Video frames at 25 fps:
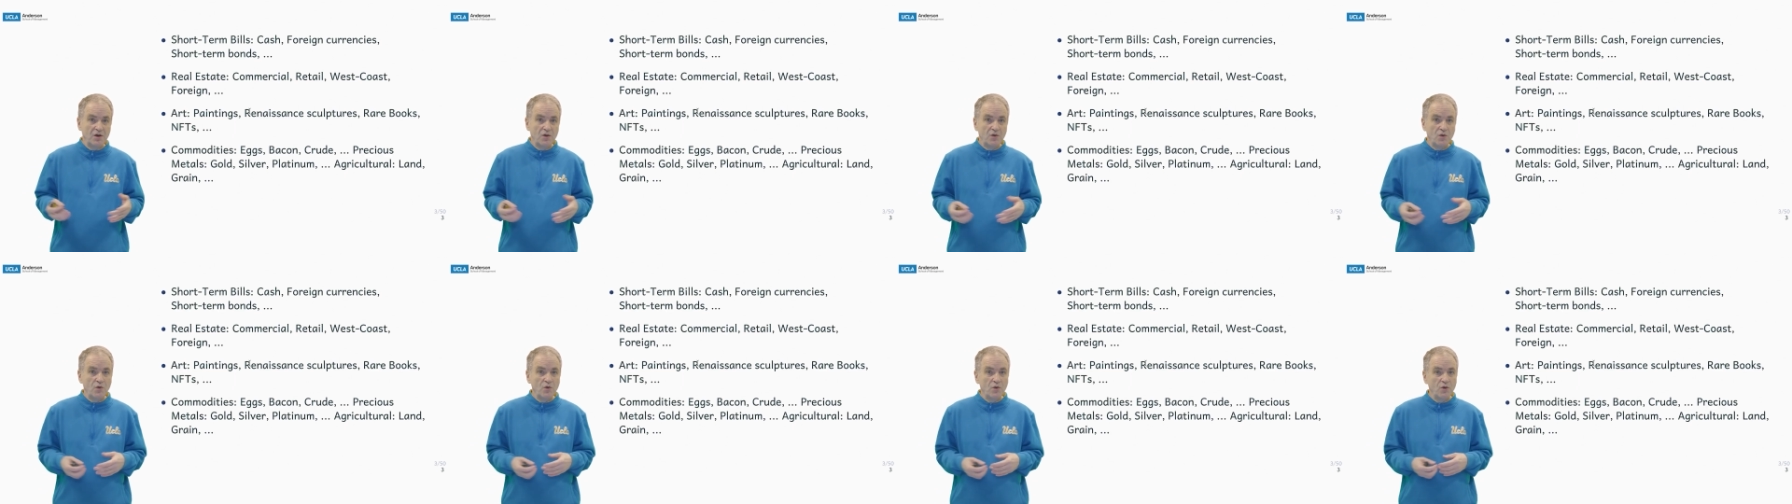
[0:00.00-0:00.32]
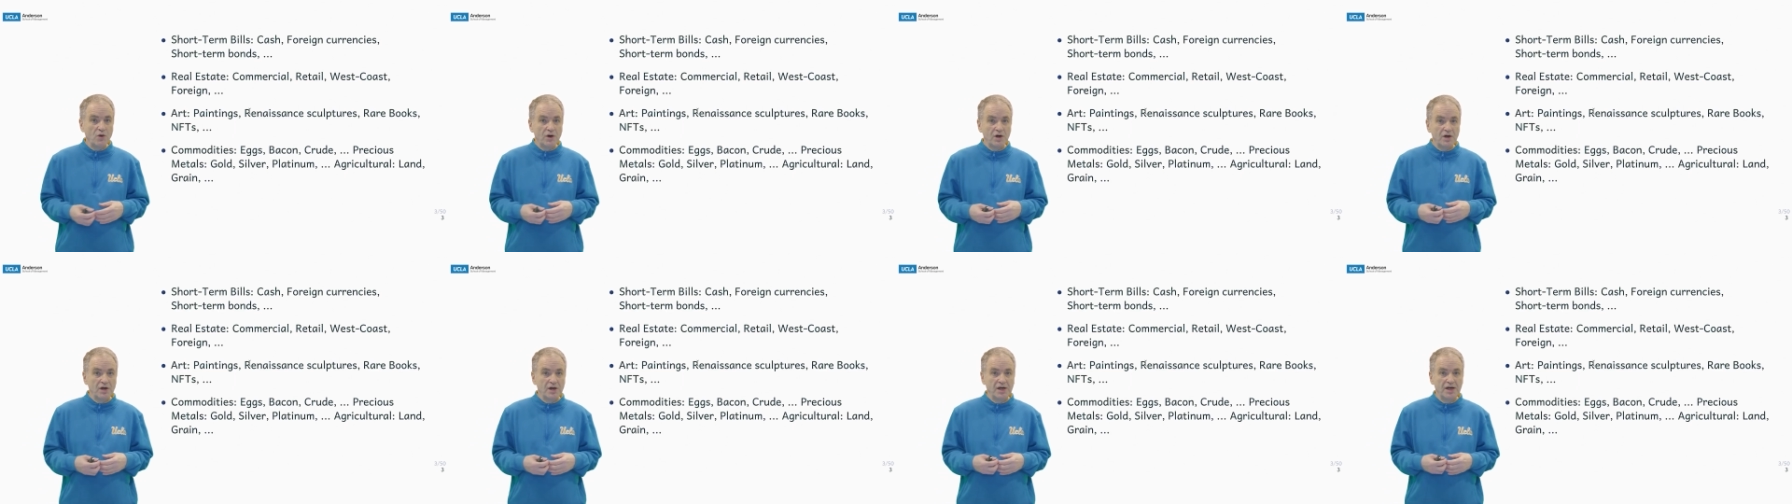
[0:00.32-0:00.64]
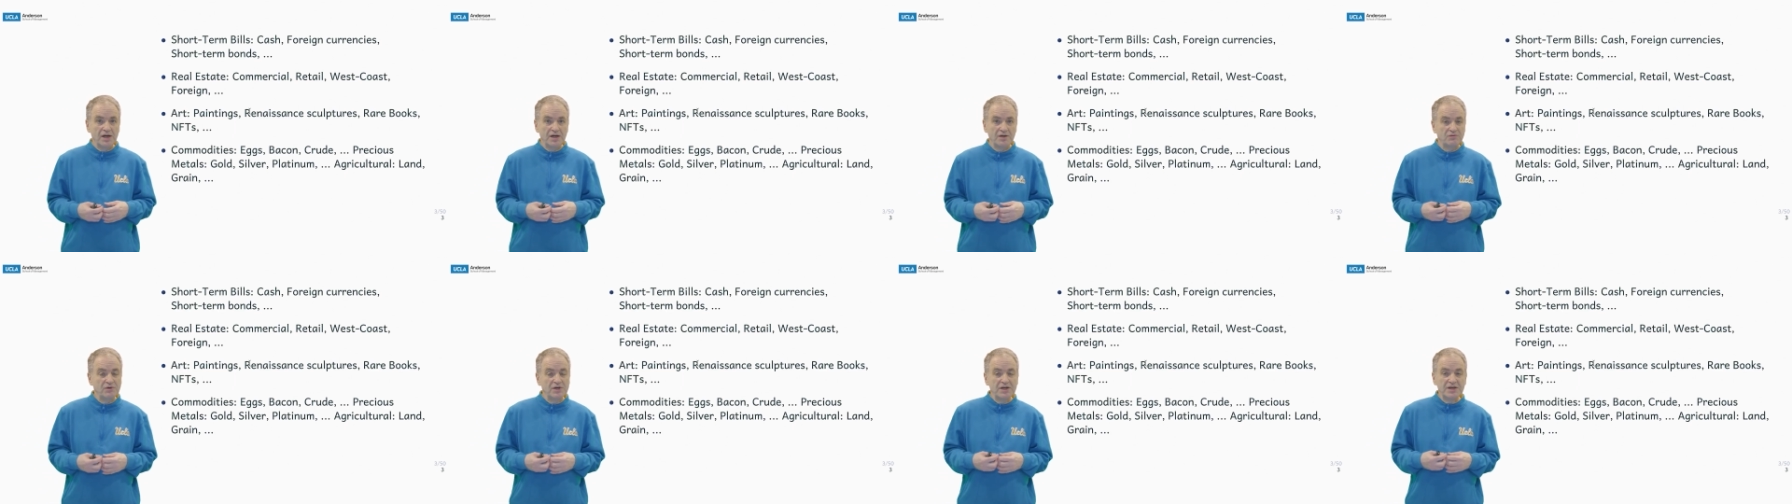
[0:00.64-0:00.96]
or
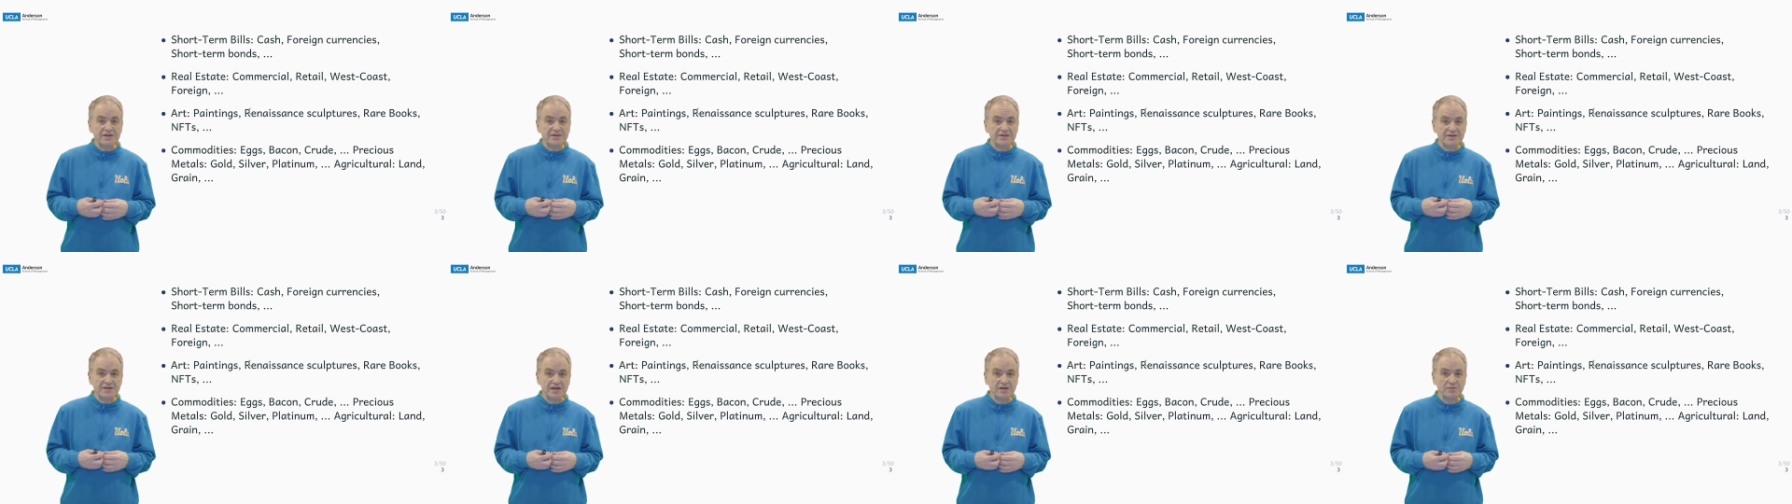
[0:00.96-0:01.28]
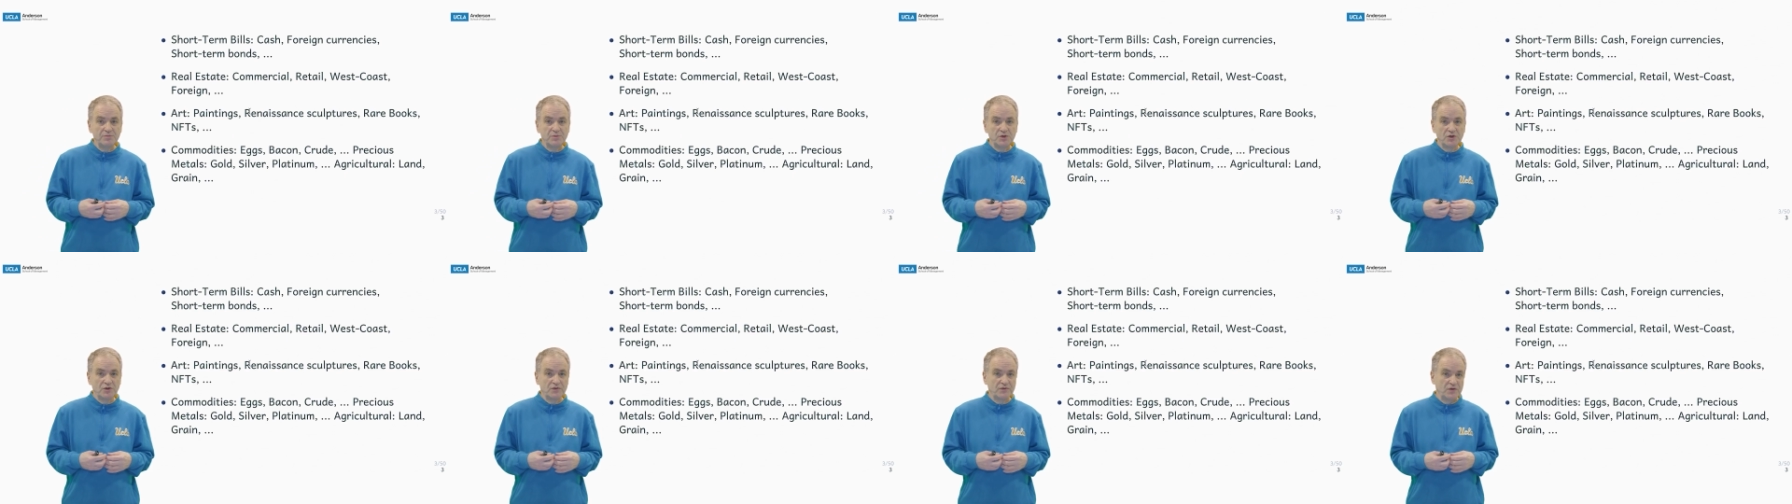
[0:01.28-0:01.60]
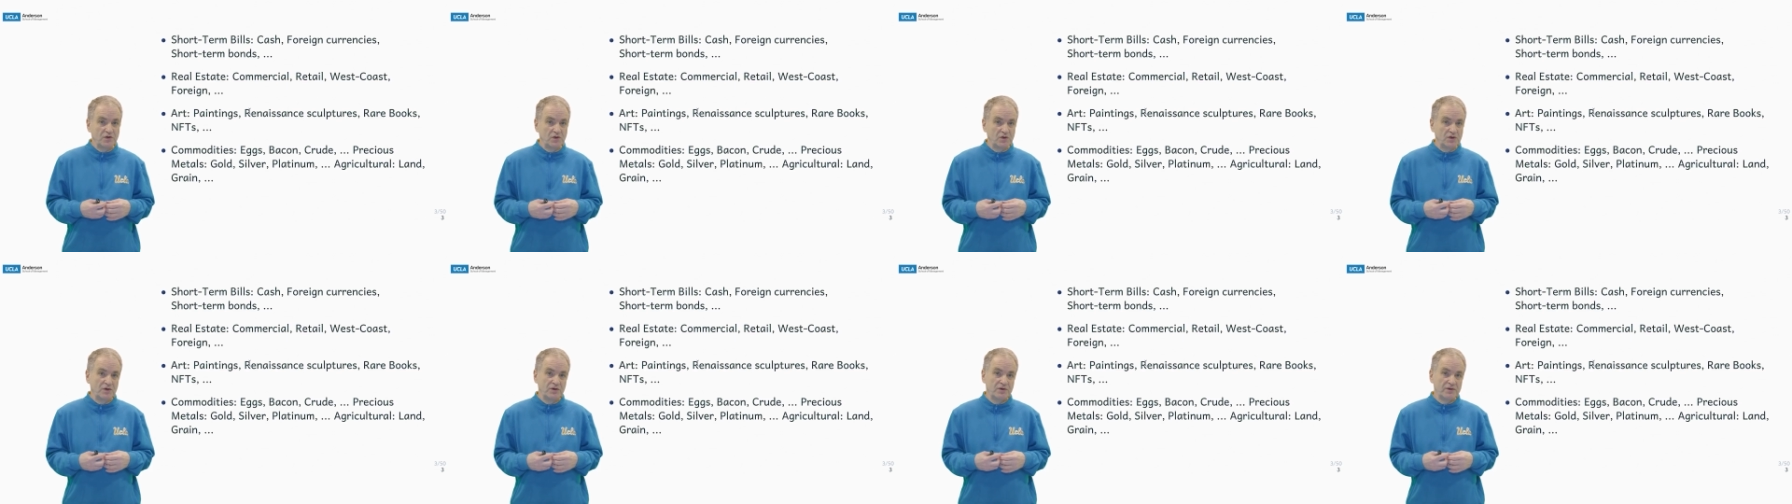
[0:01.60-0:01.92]
a real estate
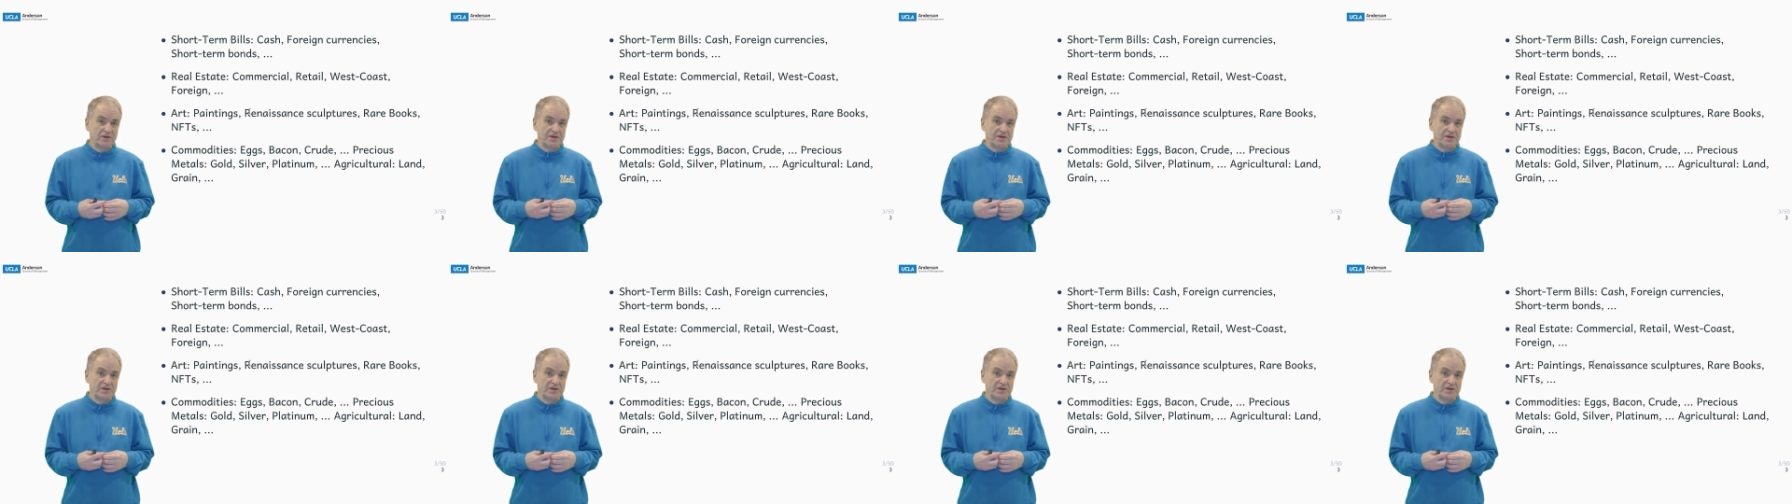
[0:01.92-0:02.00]
portfolio